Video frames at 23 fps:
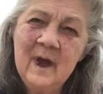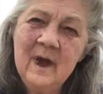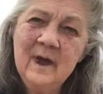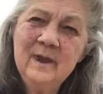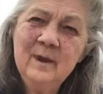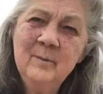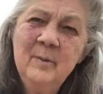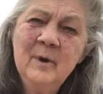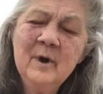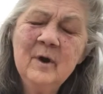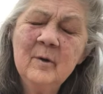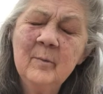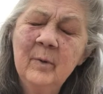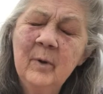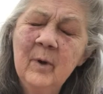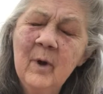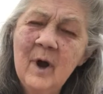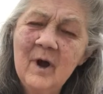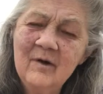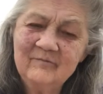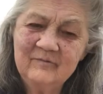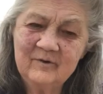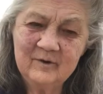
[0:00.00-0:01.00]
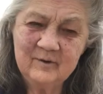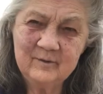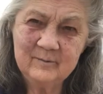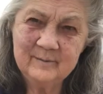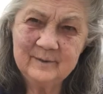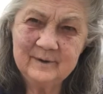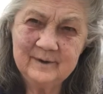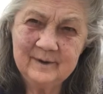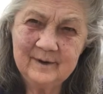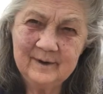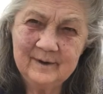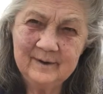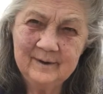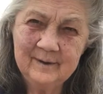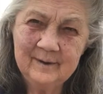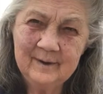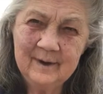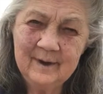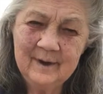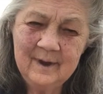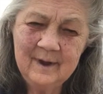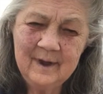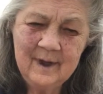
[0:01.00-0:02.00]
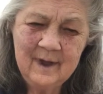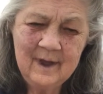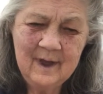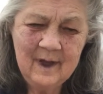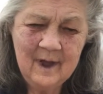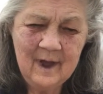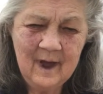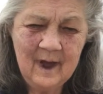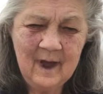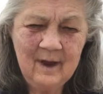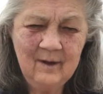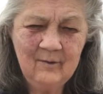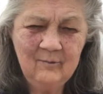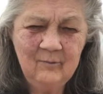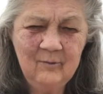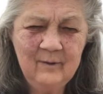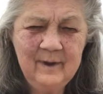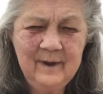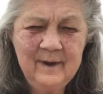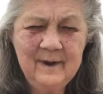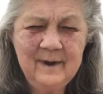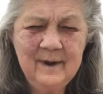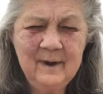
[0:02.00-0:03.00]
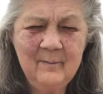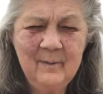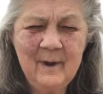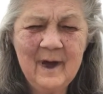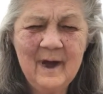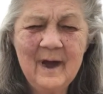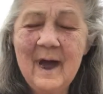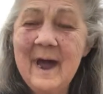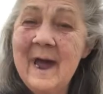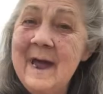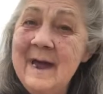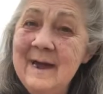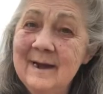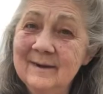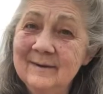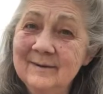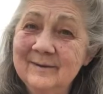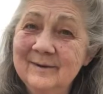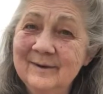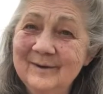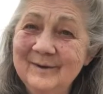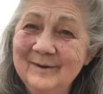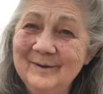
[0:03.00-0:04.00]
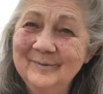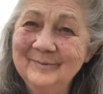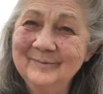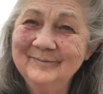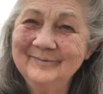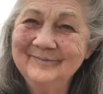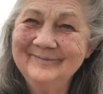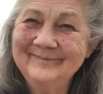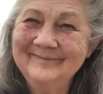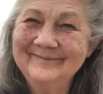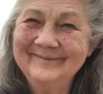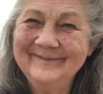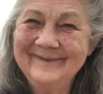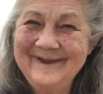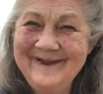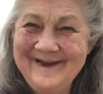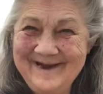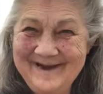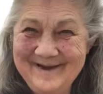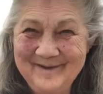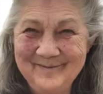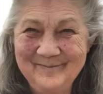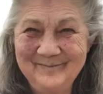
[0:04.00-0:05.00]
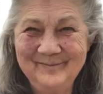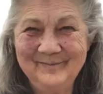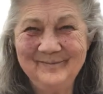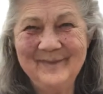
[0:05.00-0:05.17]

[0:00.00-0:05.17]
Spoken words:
In the book of Proverbs, I read about ants. Yep,